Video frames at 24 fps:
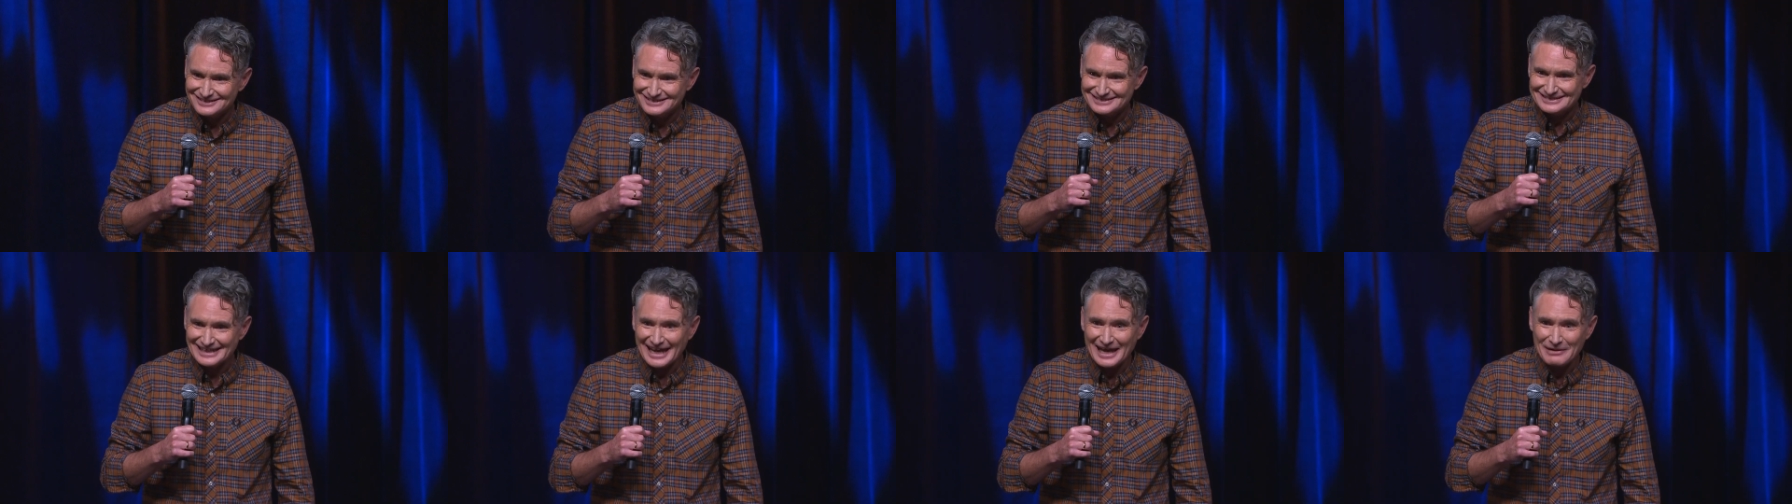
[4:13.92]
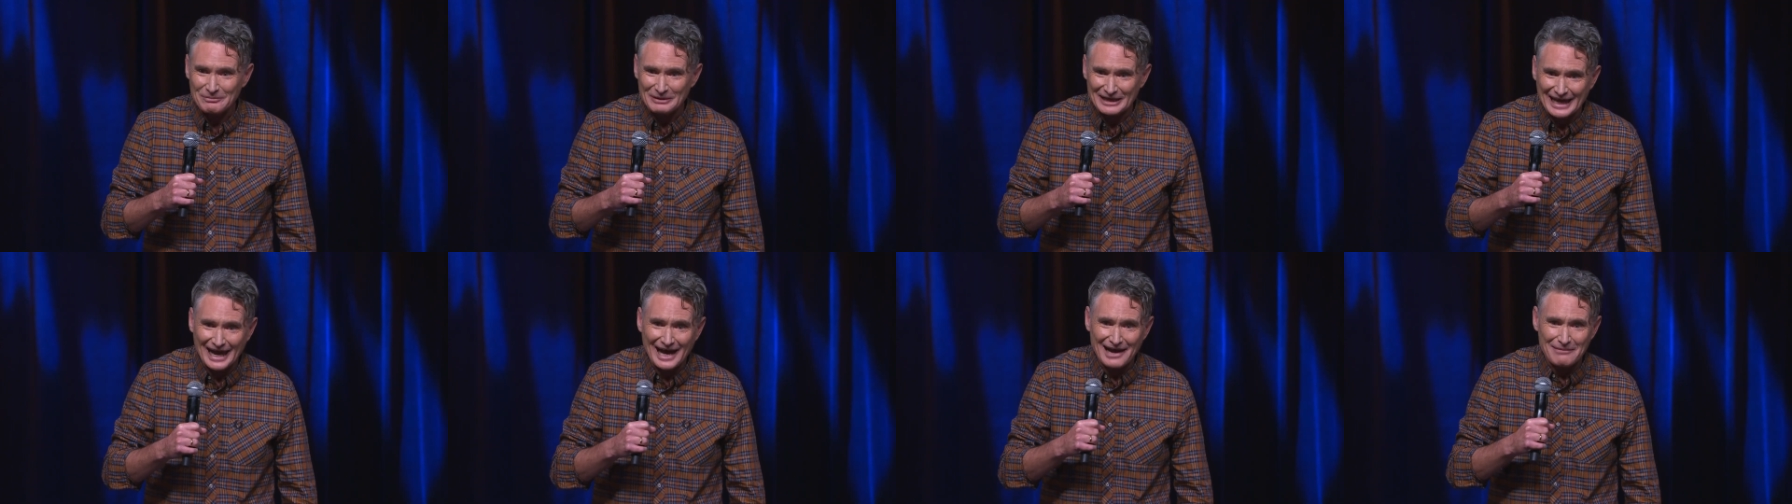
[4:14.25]
Dad,
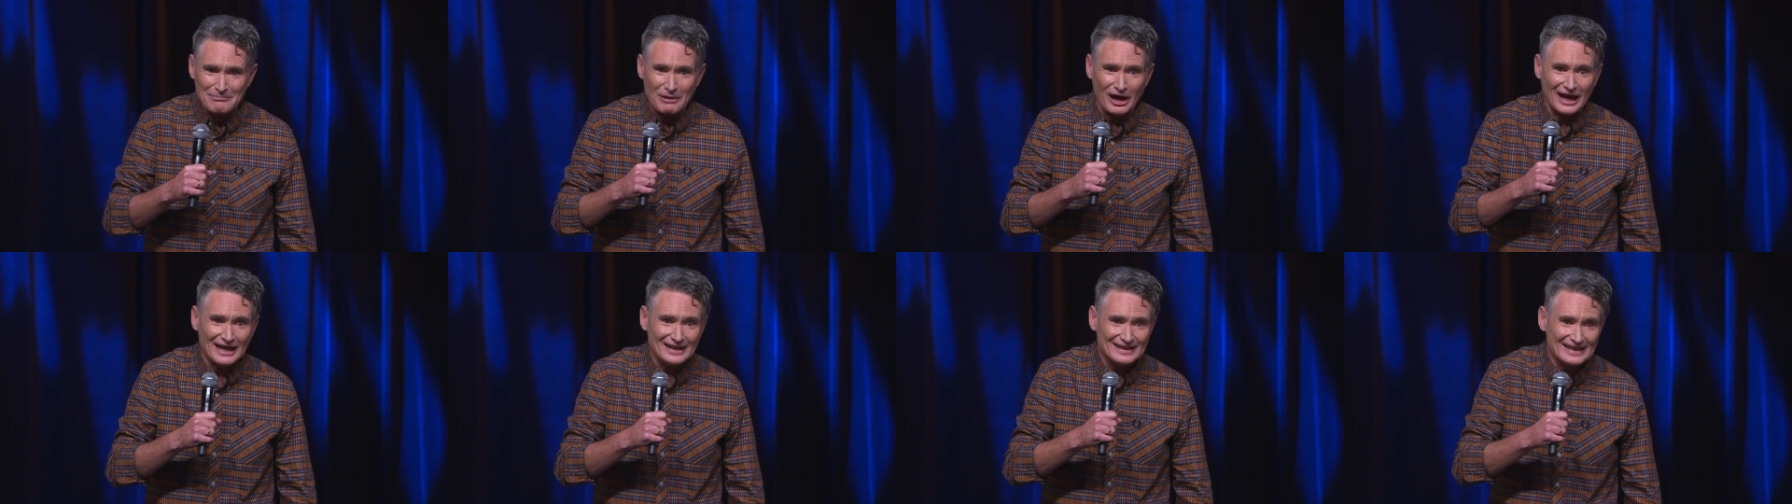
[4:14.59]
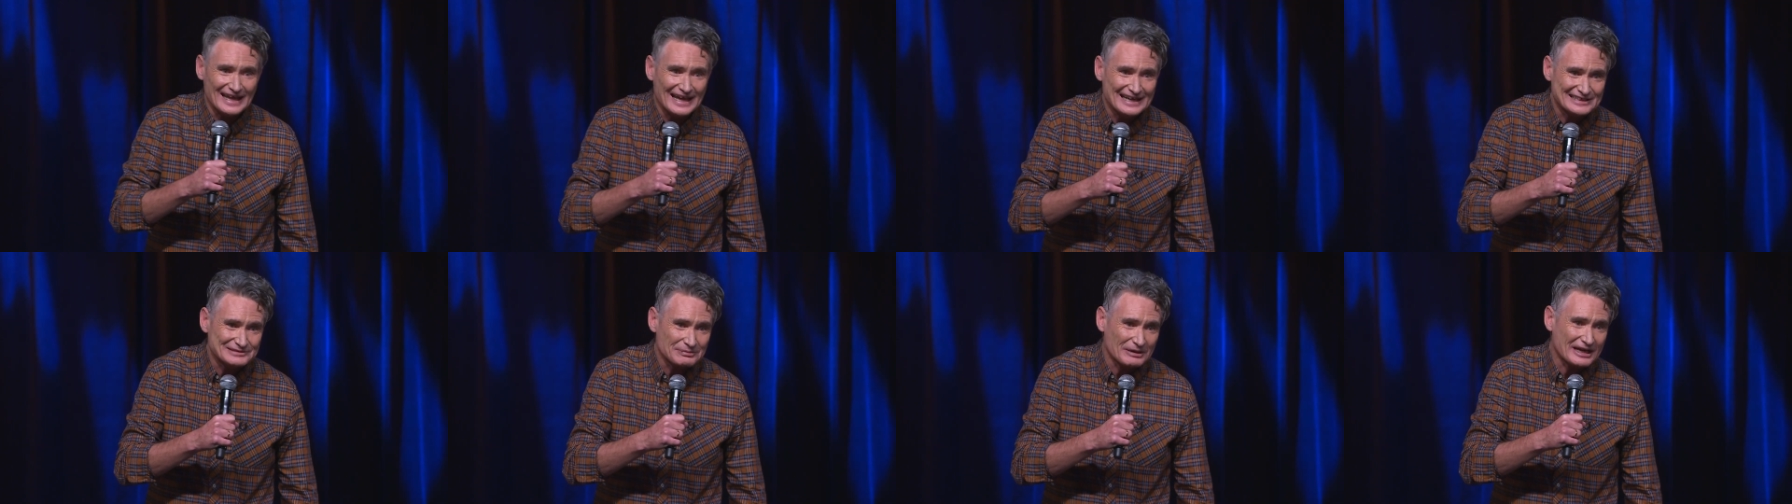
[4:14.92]
we can't buy
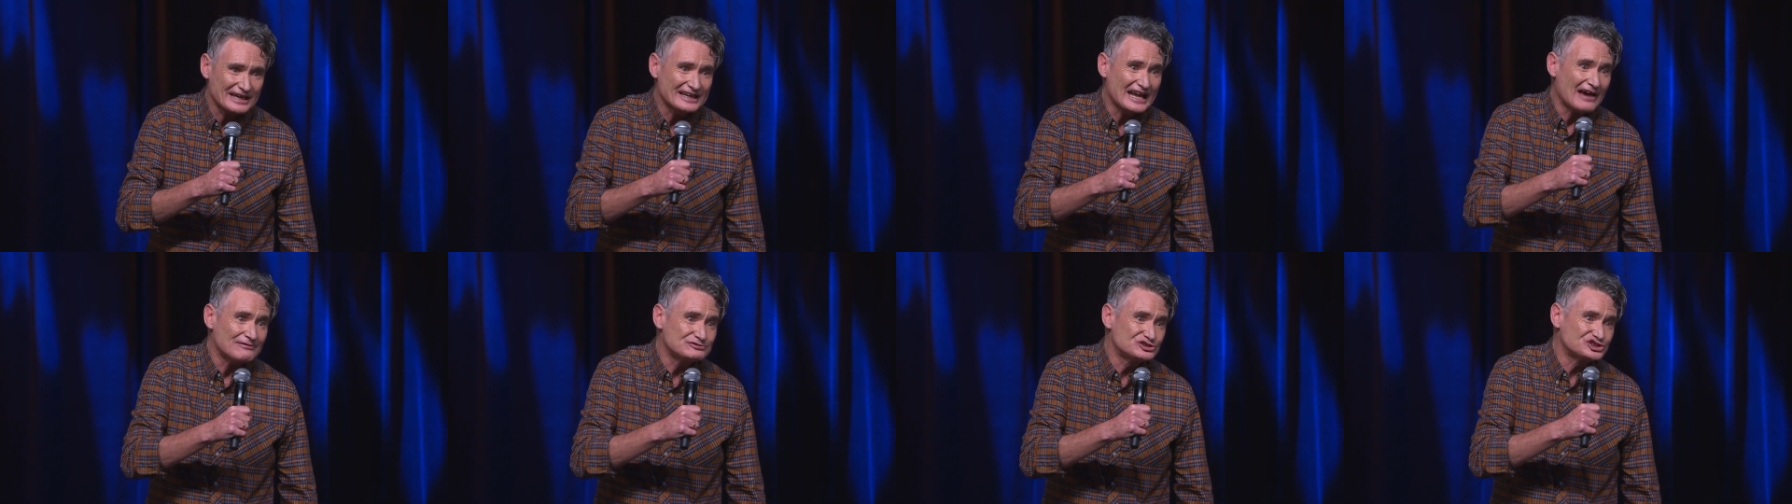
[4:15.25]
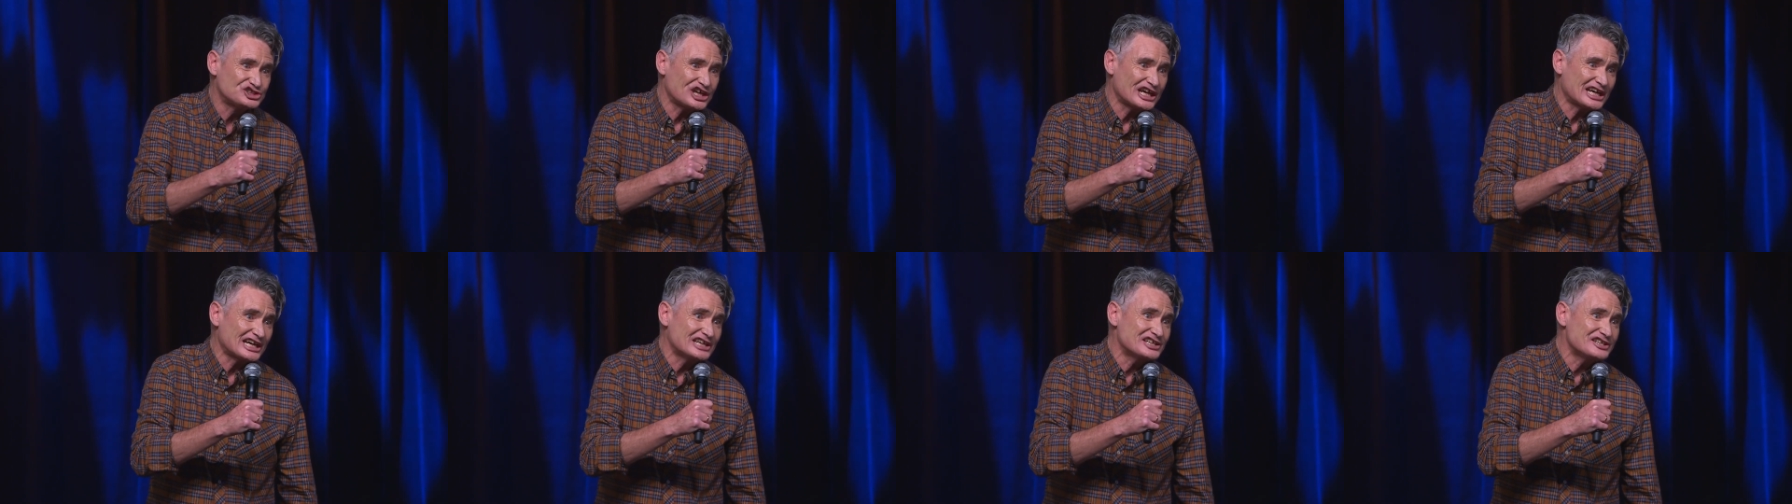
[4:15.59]
lettuce. We're going to have
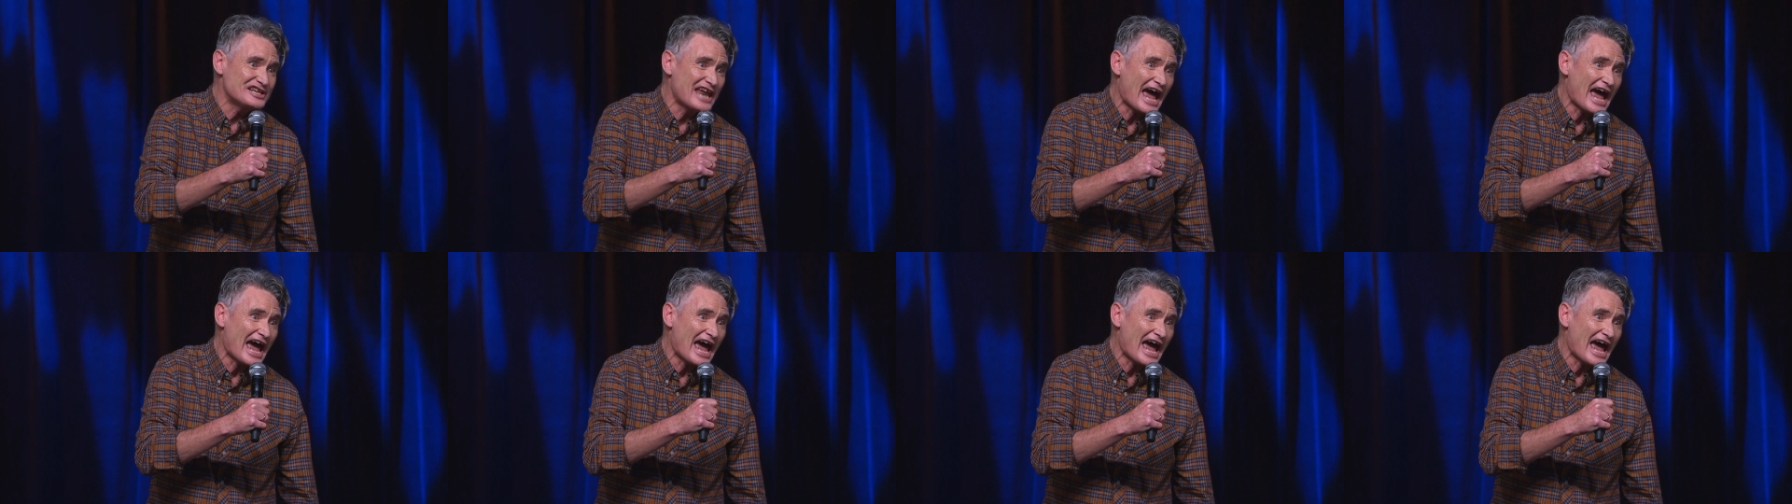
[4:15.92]
chicken